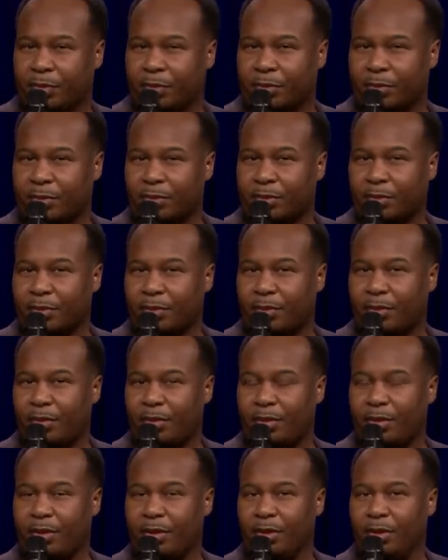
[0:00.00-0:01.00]

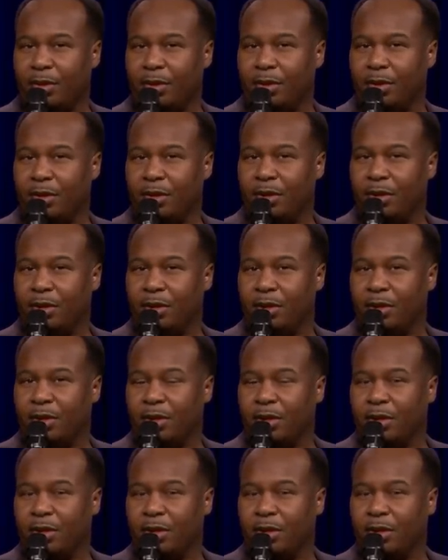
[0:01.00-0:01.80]
(no one is talking)